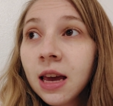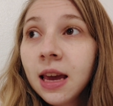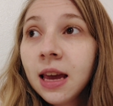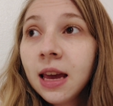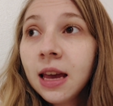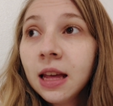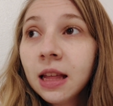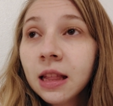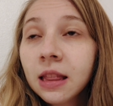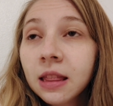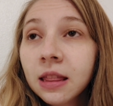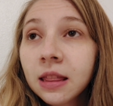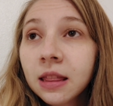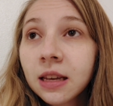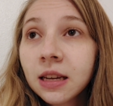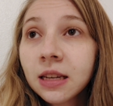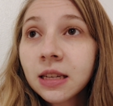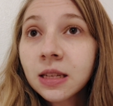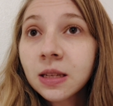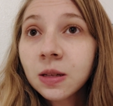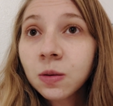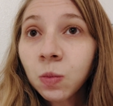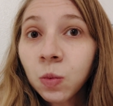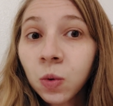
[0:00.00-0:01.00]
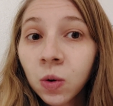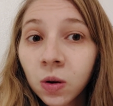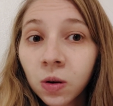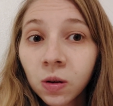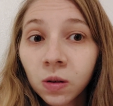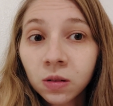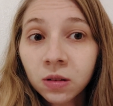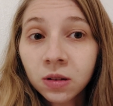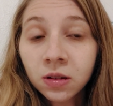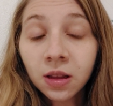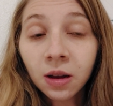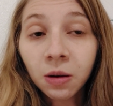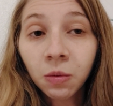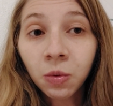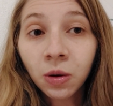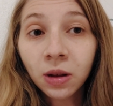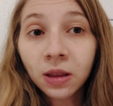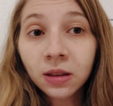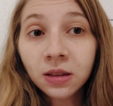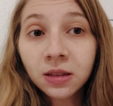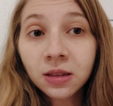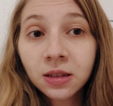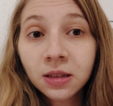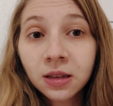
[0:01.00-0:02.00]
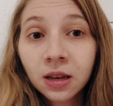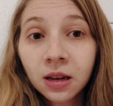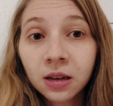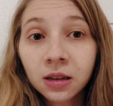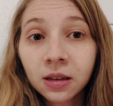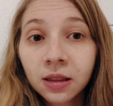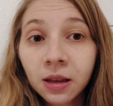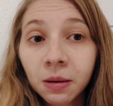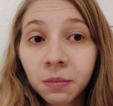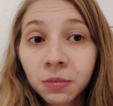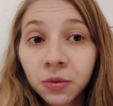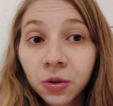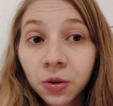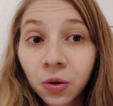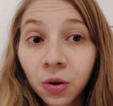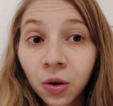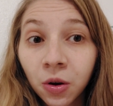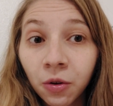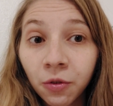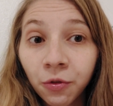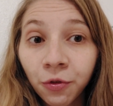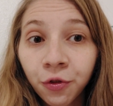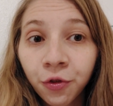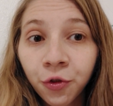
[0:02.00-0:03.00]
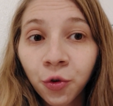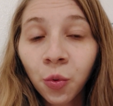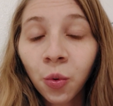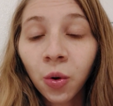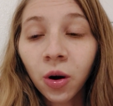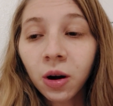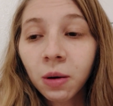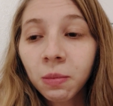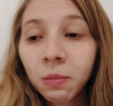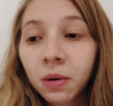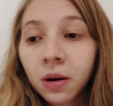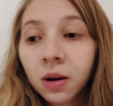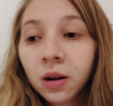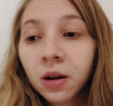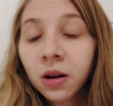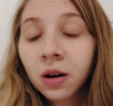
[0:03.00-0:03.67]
in this world that wants them to conform